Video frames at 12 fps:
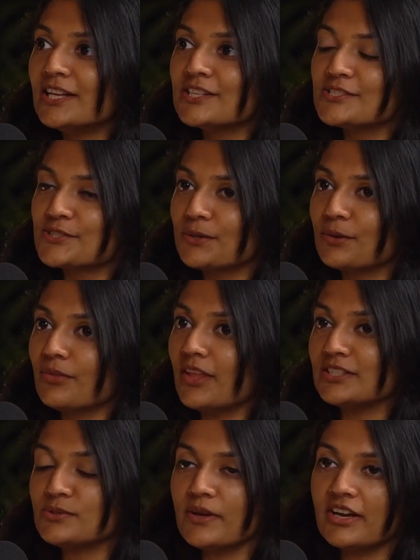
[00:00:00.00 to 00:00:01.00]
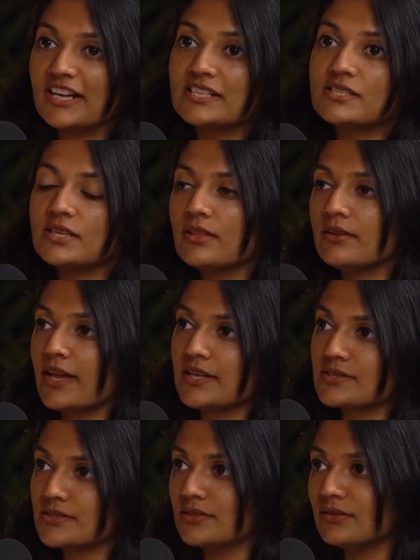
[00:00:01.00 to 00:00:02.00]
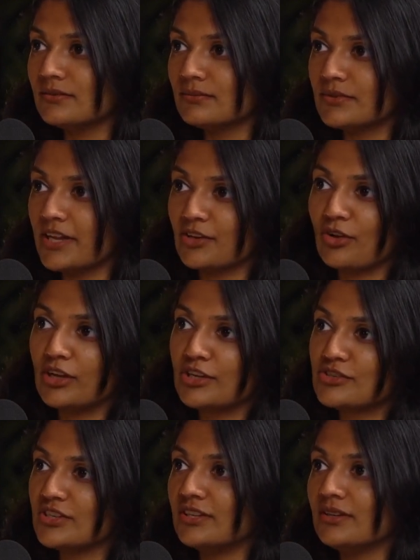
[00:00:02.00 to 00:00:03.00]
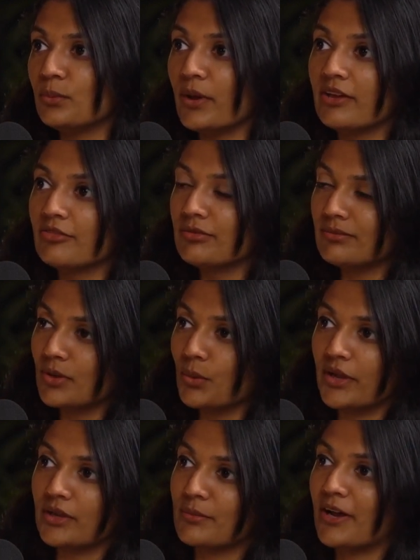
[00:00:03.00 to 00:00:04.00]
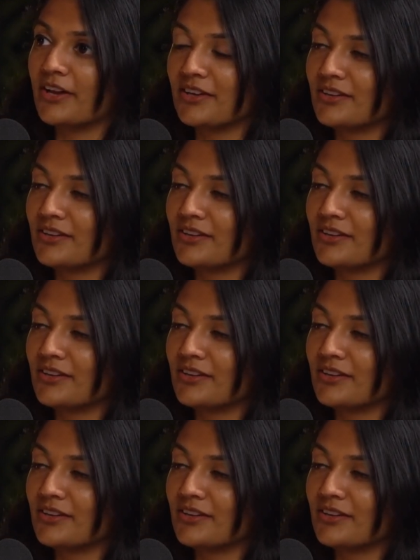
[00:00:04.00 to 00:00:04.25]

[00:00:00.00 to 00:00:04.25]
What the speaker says: So that's where I see the next technology wave going by.